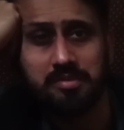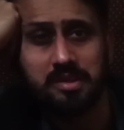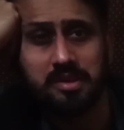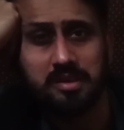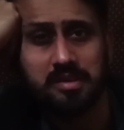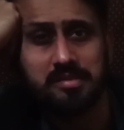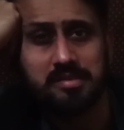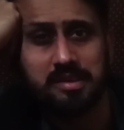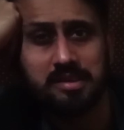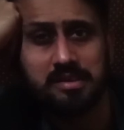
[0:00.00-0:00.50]
there
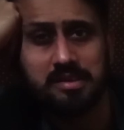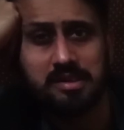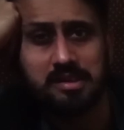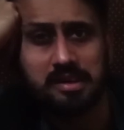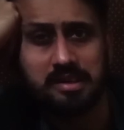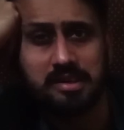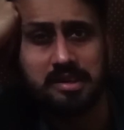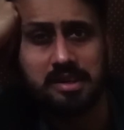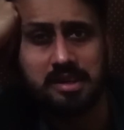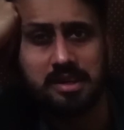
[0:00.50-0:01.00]
is central
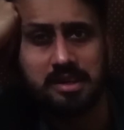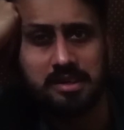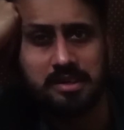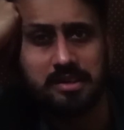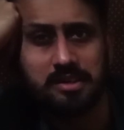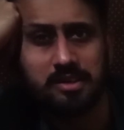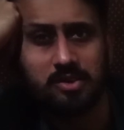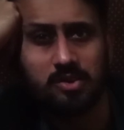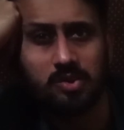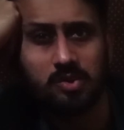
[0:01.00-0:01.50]
retinal
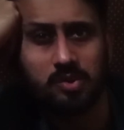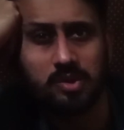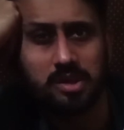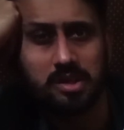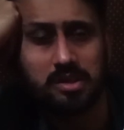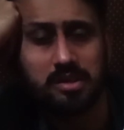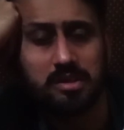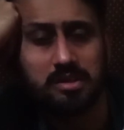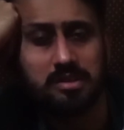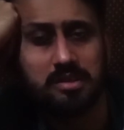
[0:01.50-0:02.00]
artery
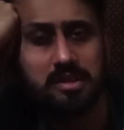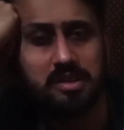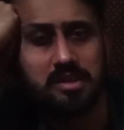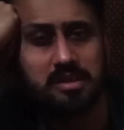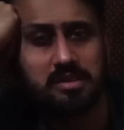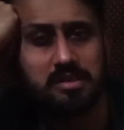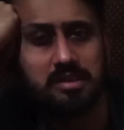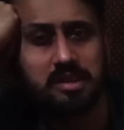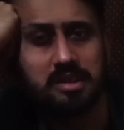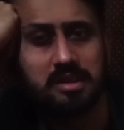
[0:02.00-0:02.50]
occlusion.
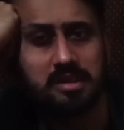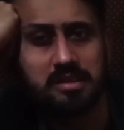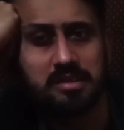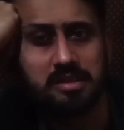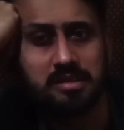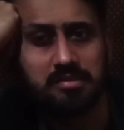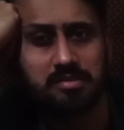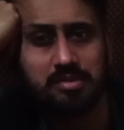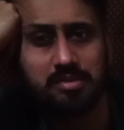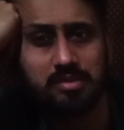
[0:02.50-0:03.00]
There, the
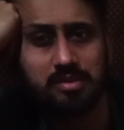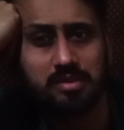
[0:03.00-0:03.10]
